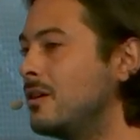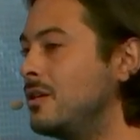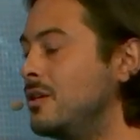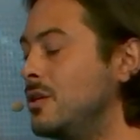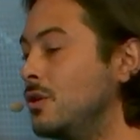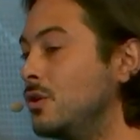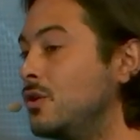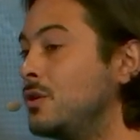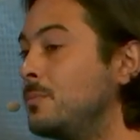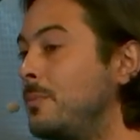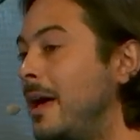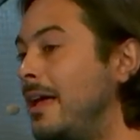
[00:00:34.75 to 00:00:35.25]

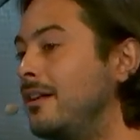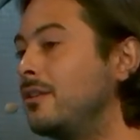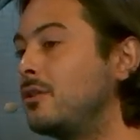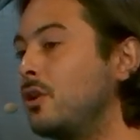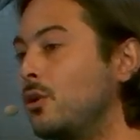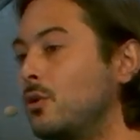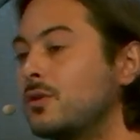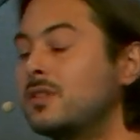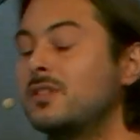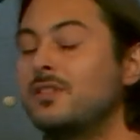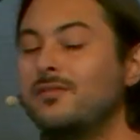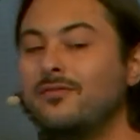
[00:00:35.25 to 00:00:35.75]
you spent
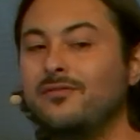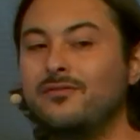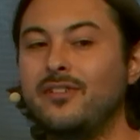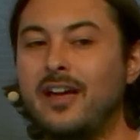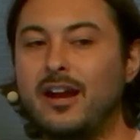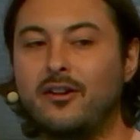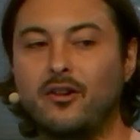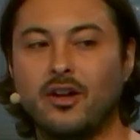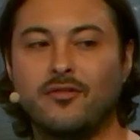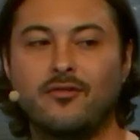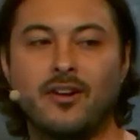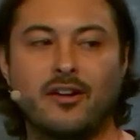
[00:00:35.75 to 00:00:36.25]
those
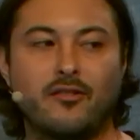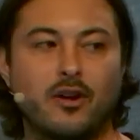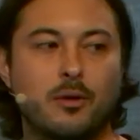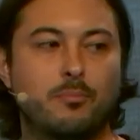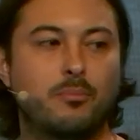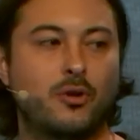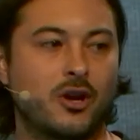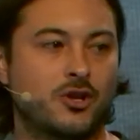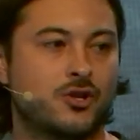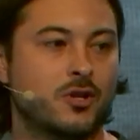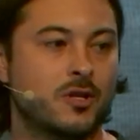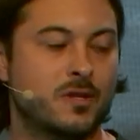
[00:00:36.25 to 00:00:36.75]
very, very
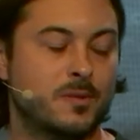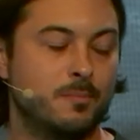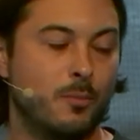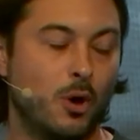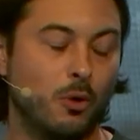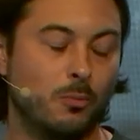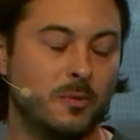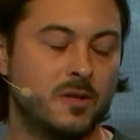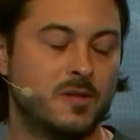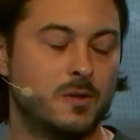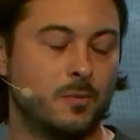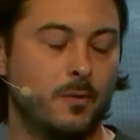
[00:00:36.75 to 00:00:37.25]
precious
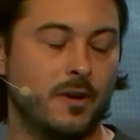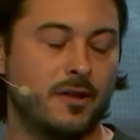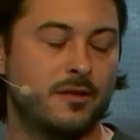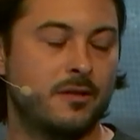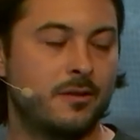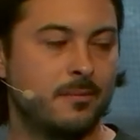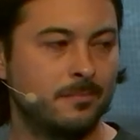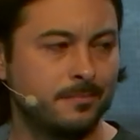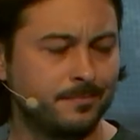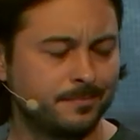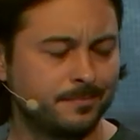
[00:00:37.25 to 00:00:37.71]
moments with.